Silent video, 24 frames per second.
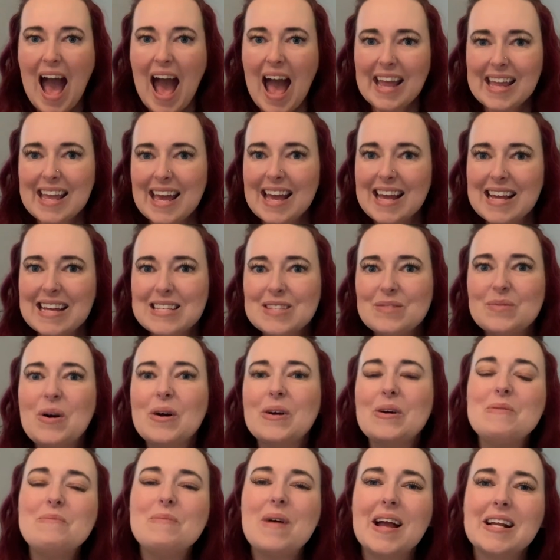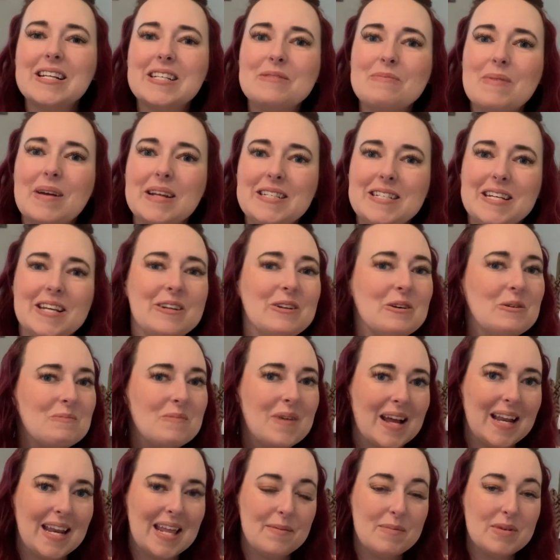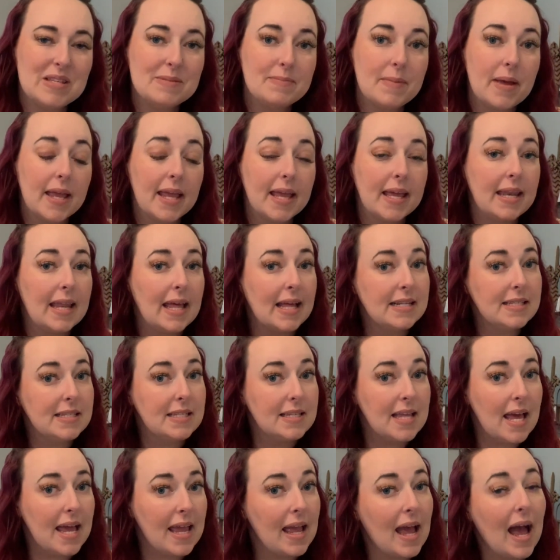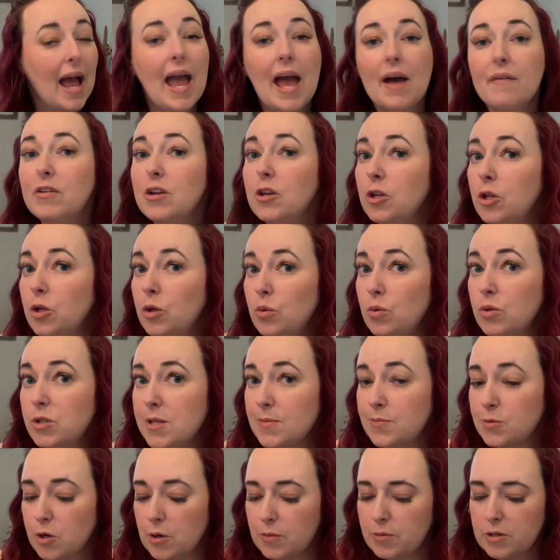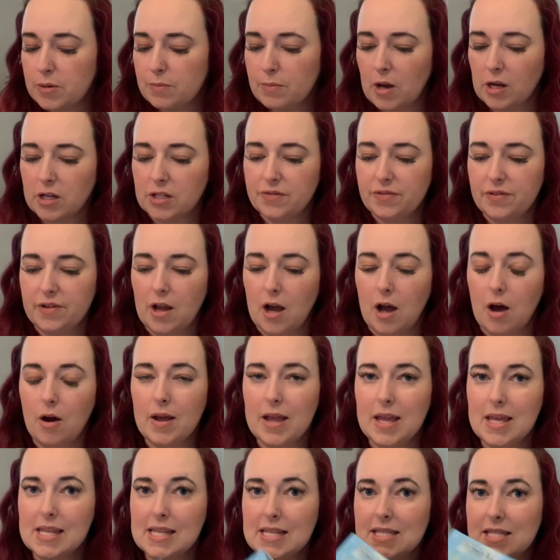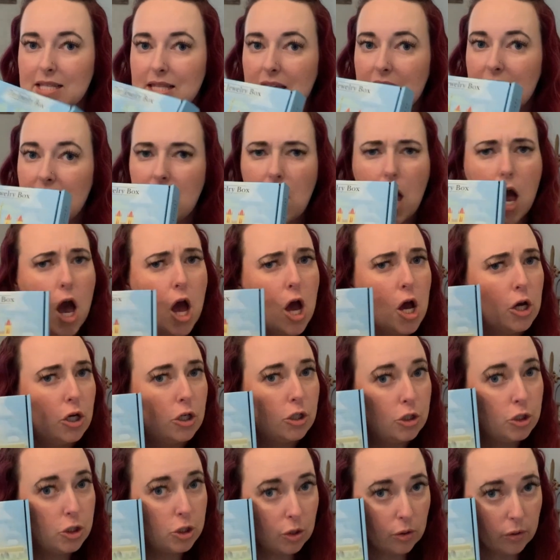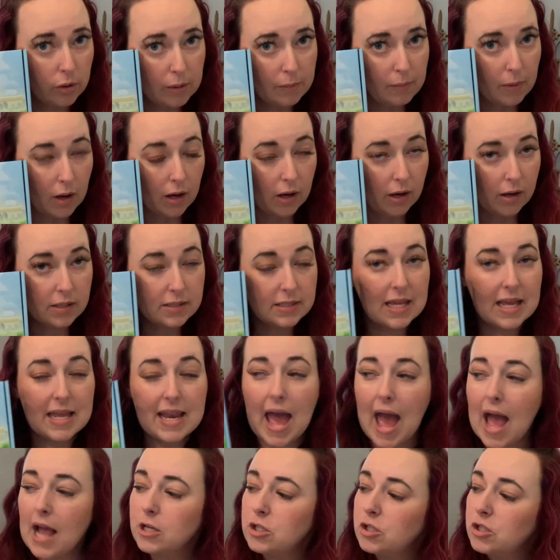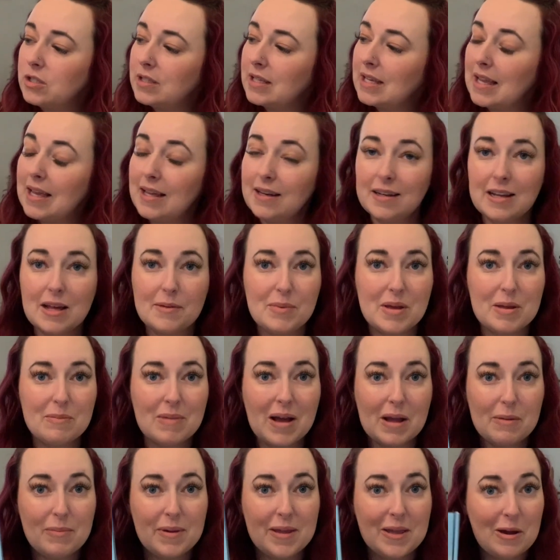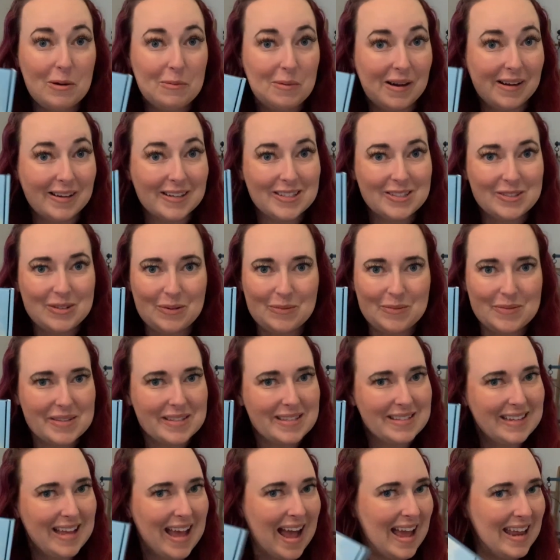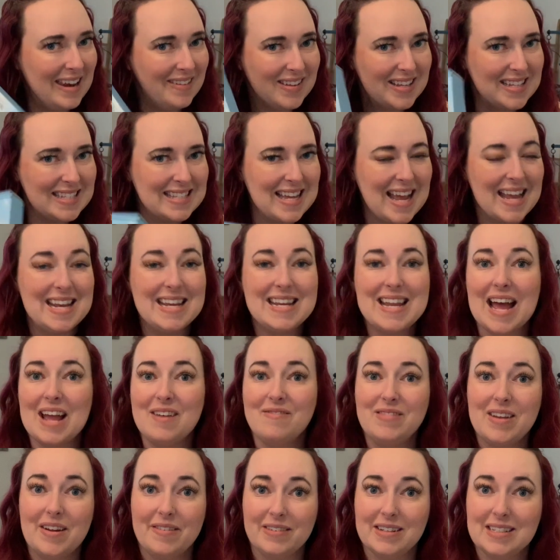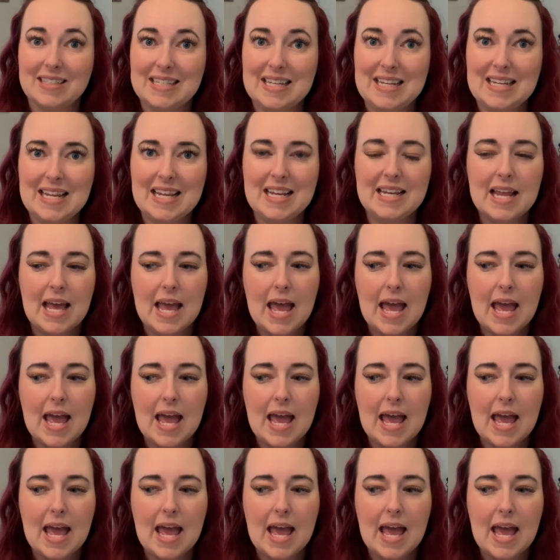guys, welcome back to my channel. My name is Meagan and today I have a new subscription box for y'all. It is the jewelry box. It actually ended up in my P.O. box, so I'm kind of excited. I've never seen it